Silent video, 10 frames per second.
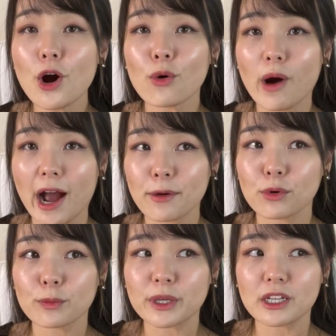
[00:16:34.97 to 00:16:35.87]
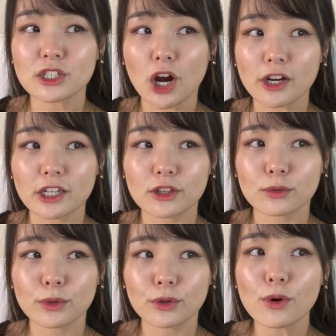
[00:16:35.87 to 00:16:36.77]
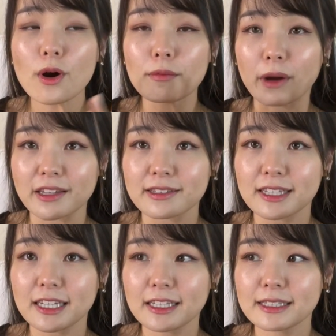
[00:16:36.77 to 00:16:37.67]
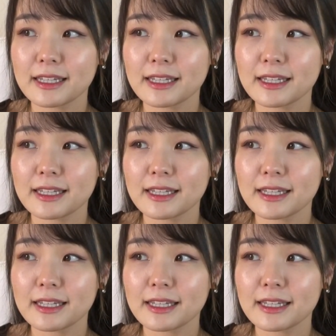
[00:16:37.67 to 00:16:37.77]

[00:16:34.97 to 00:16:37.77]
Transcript: where I will be talking through my scenes,